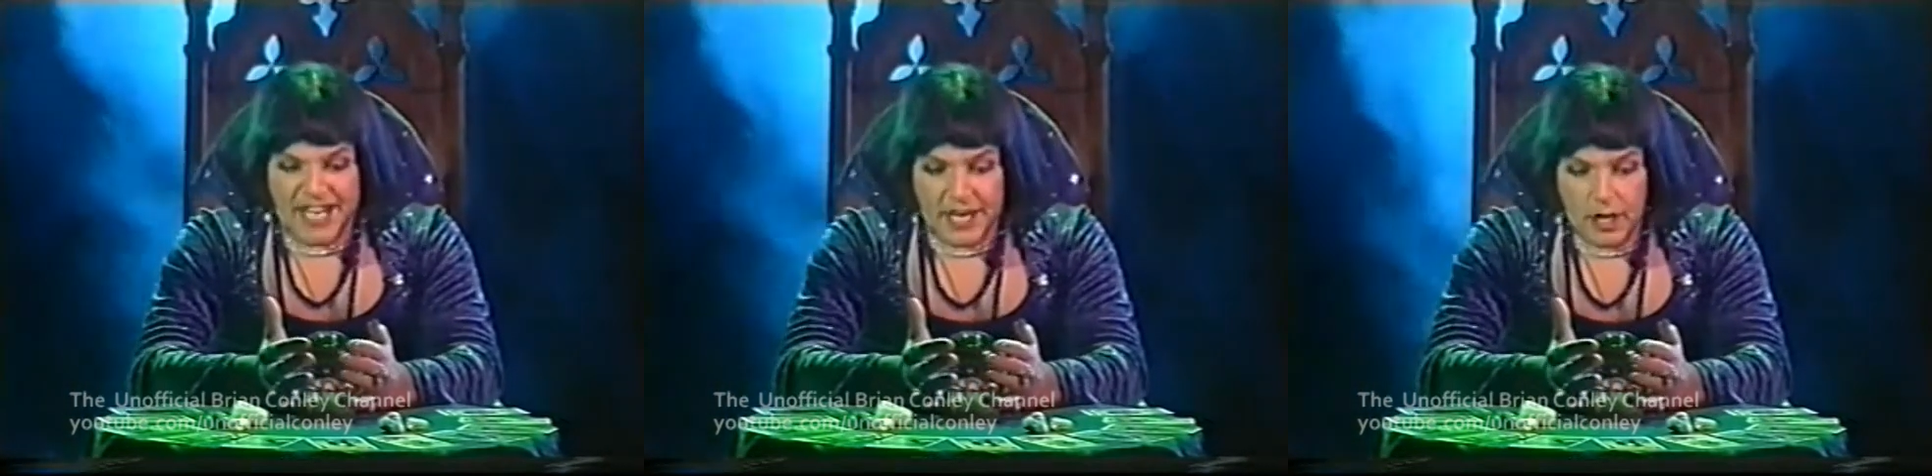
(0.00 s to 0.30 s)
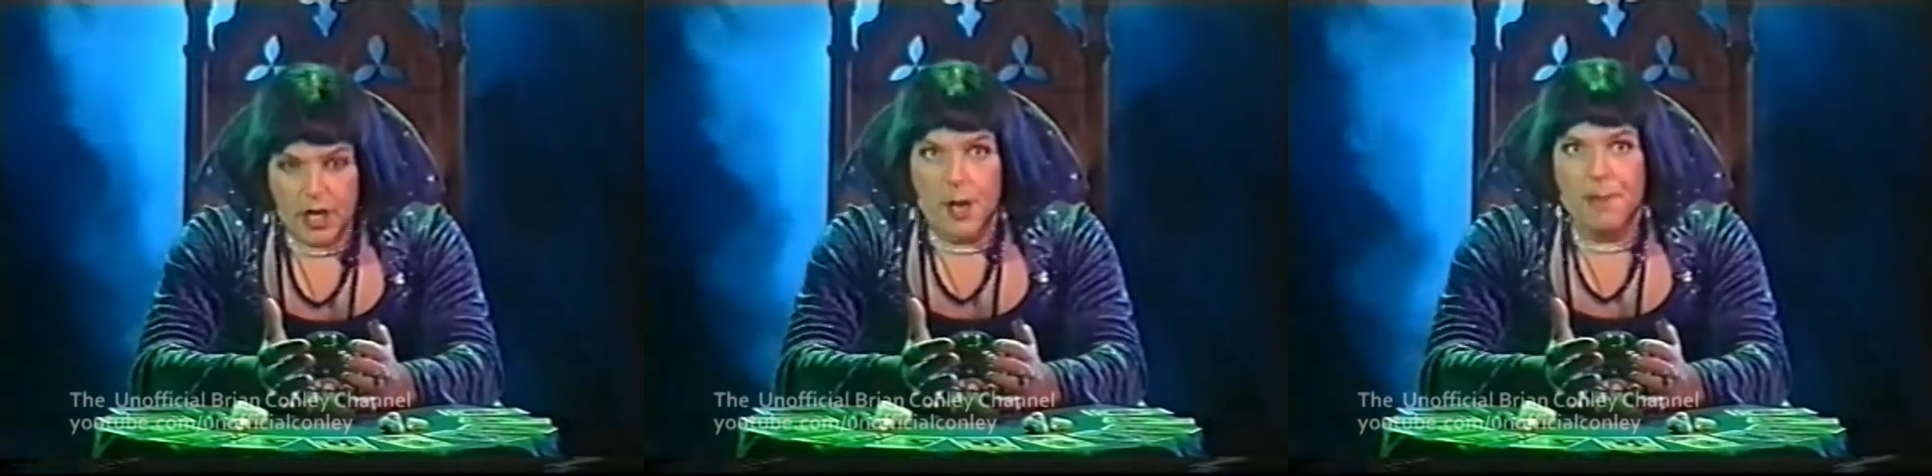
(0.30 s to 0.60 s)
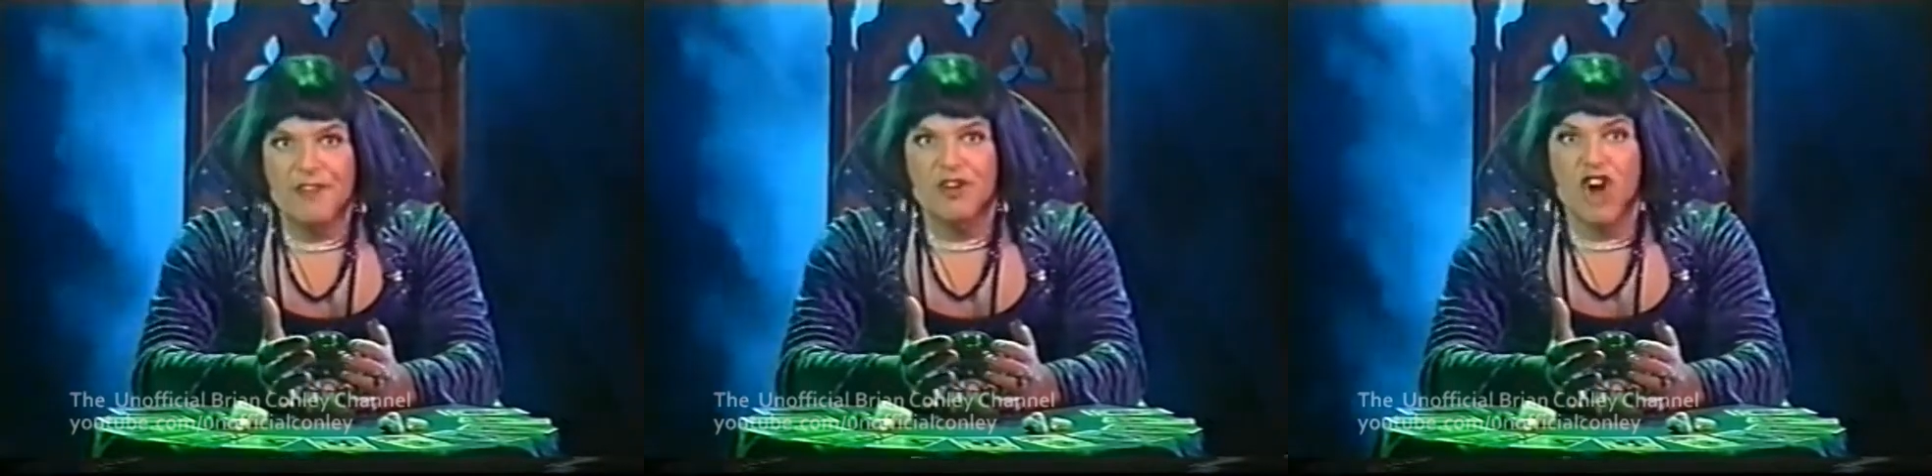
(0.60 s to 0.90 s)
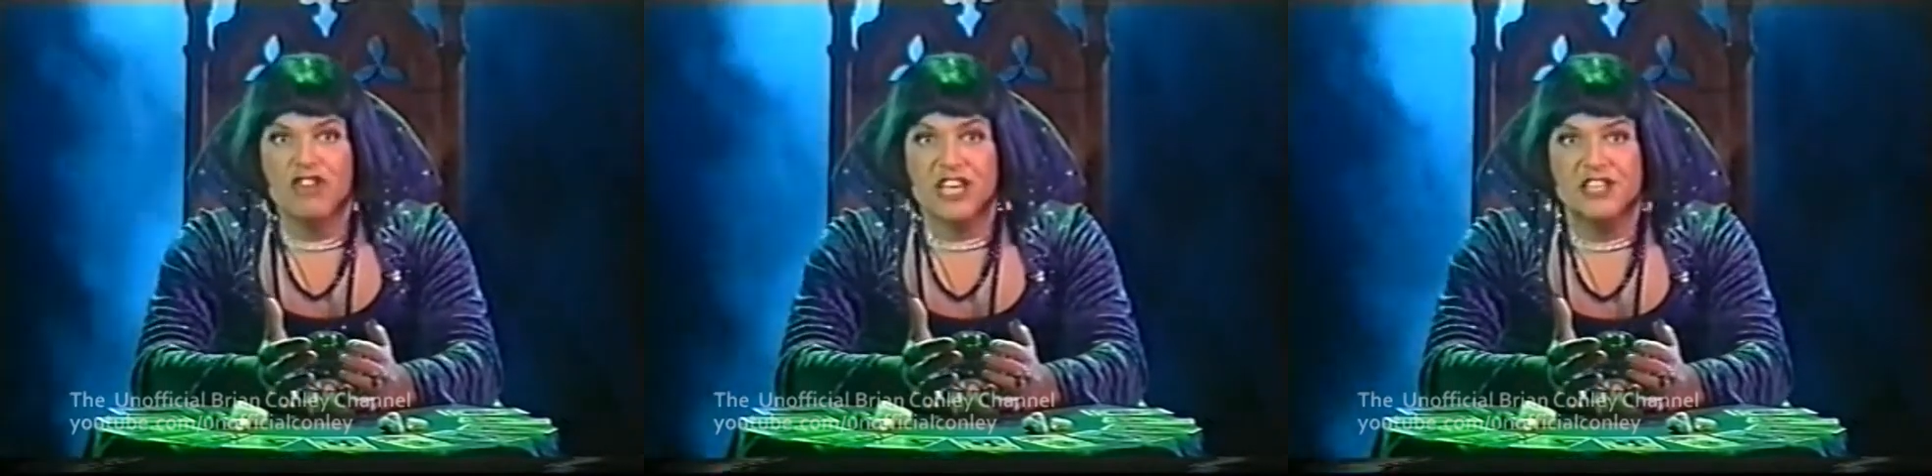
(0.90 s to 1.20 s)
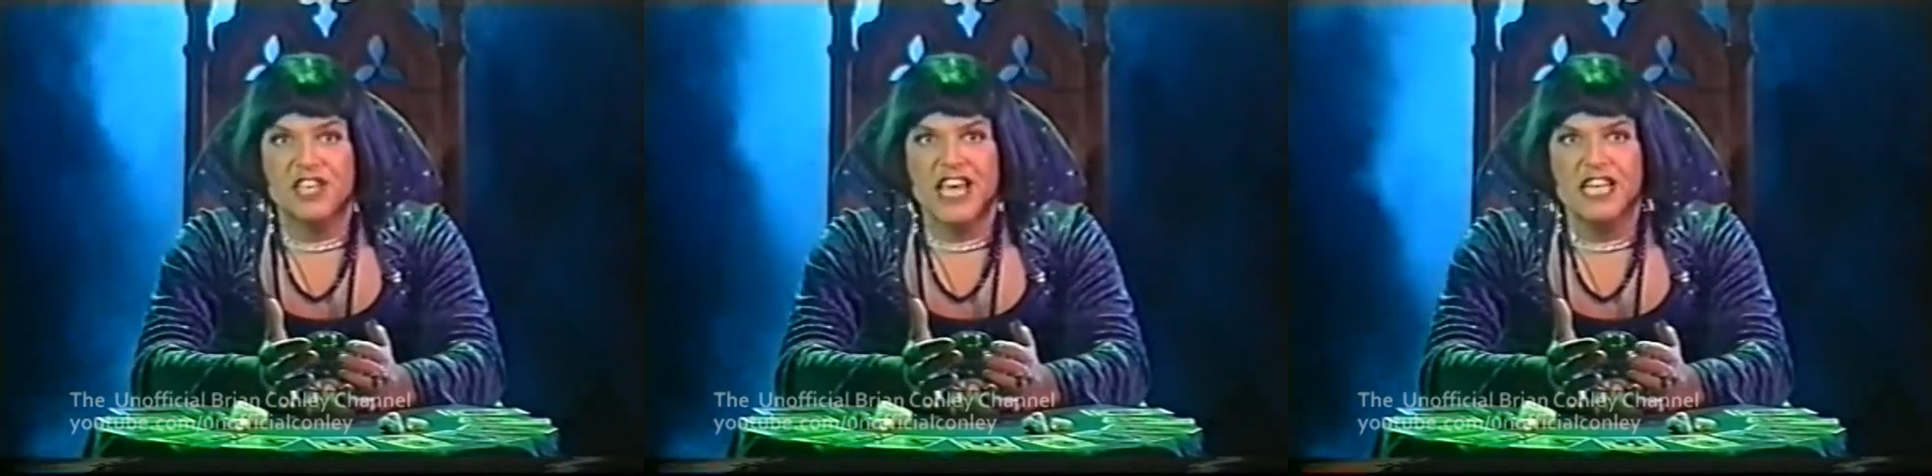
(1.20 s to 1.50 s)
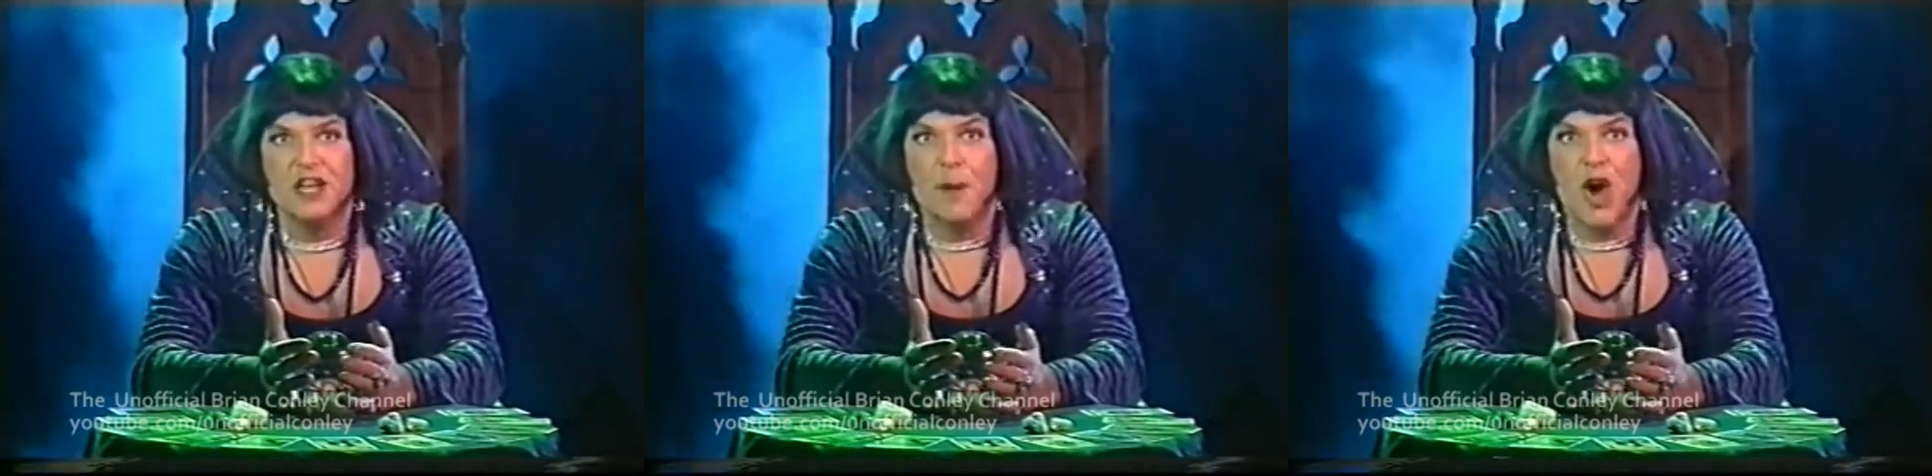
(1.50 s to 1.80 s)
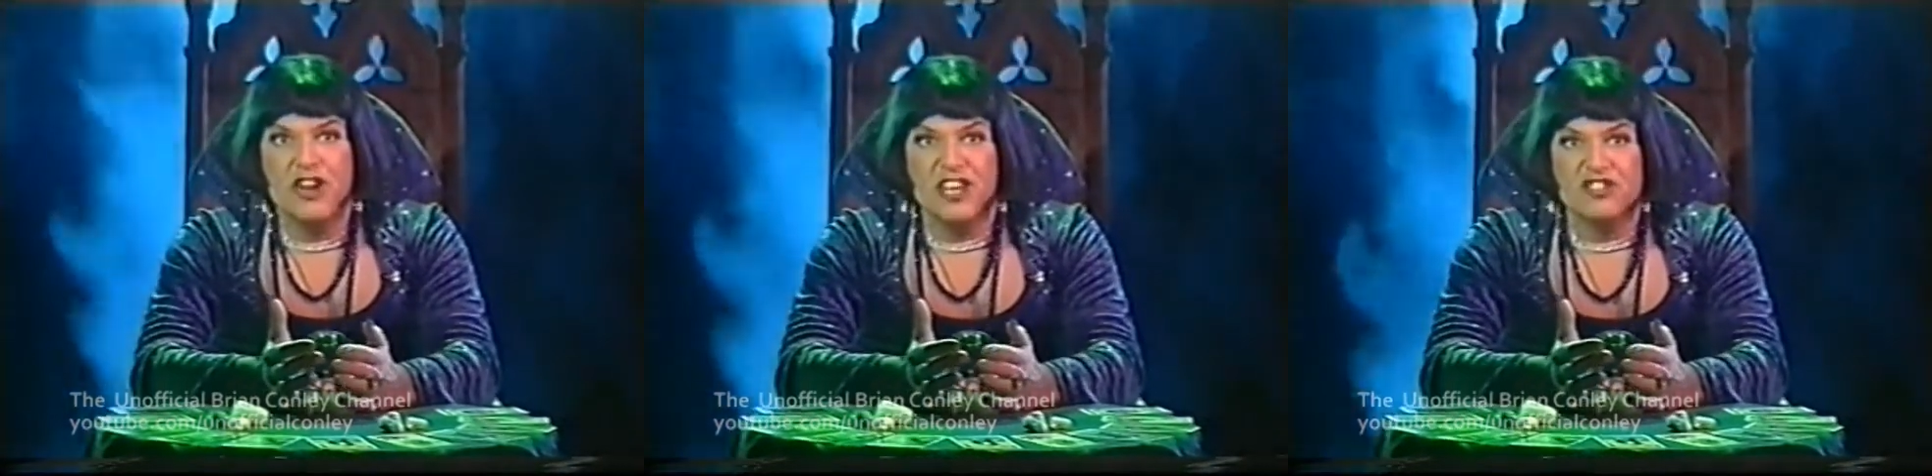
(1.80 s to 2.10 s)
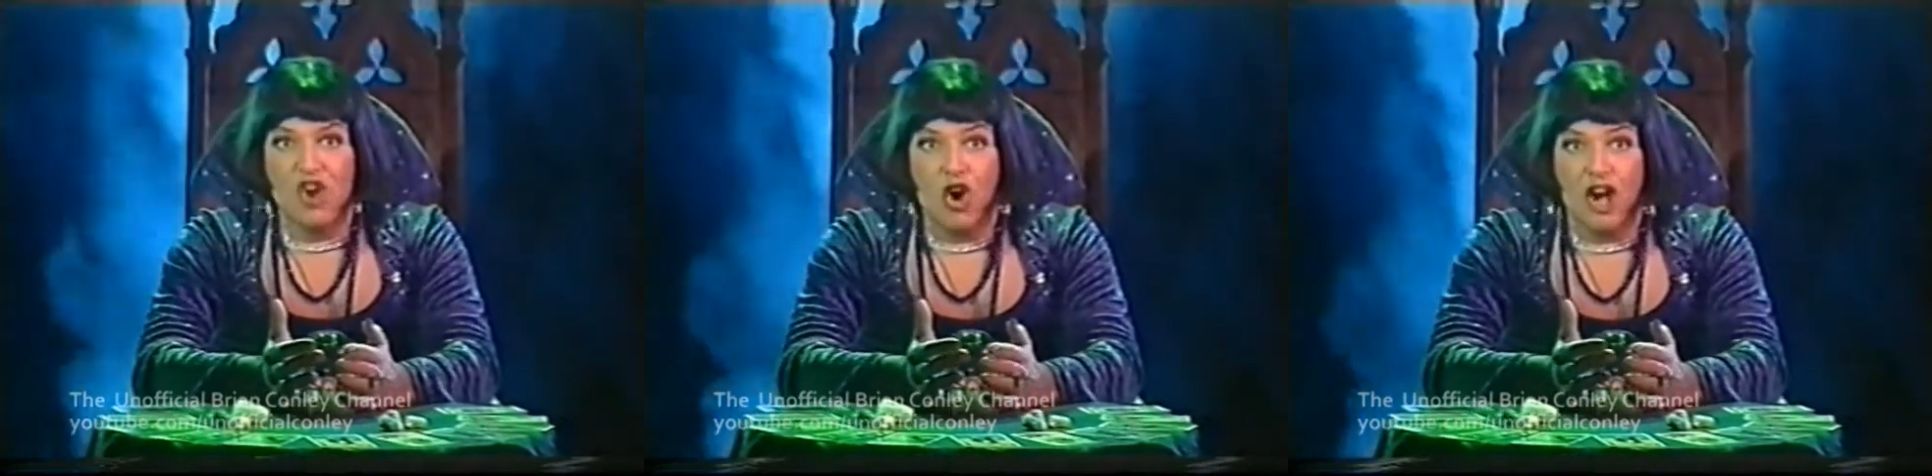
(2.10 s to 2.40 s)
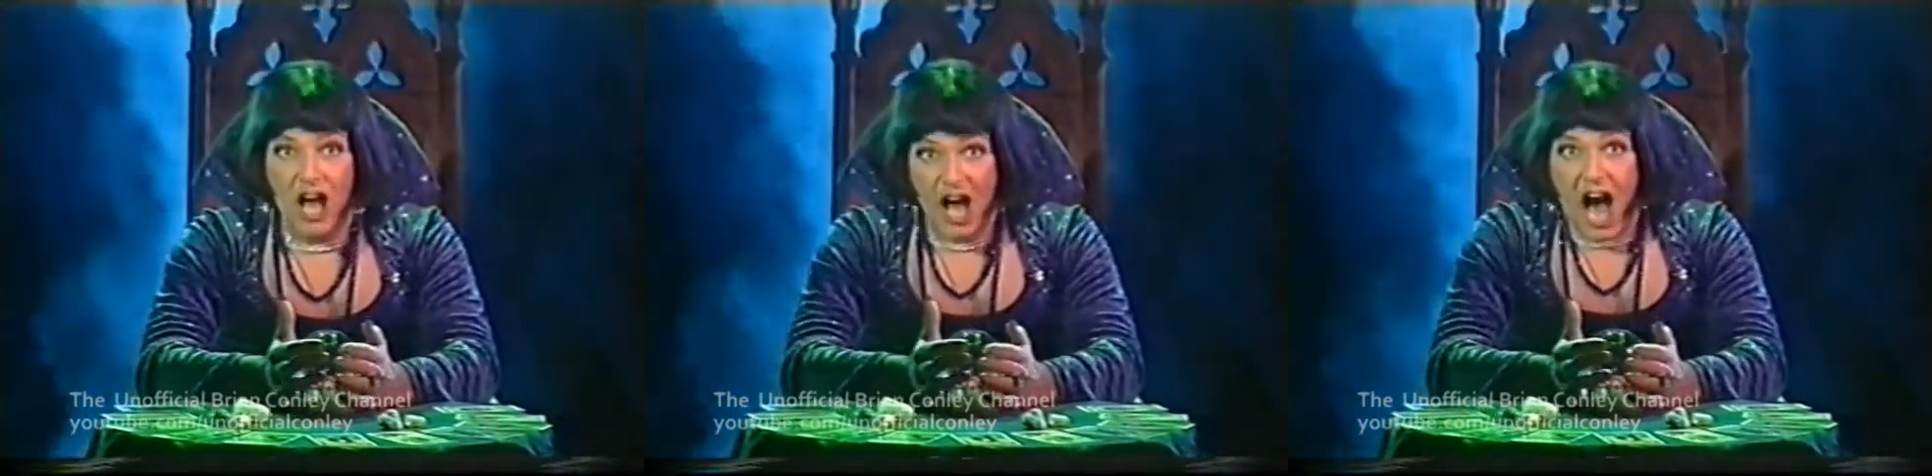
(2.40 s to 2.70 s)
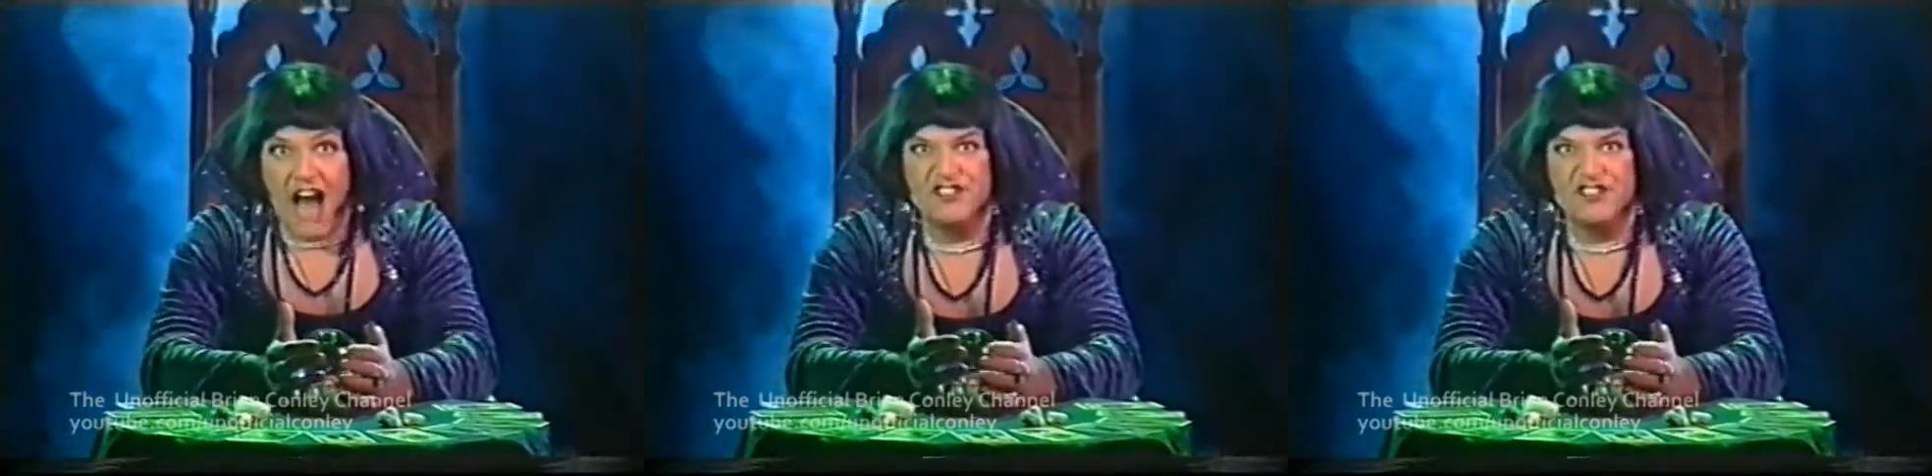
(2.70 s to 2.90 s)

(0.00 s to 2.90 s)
Pavarotti singing the Birdie song. I see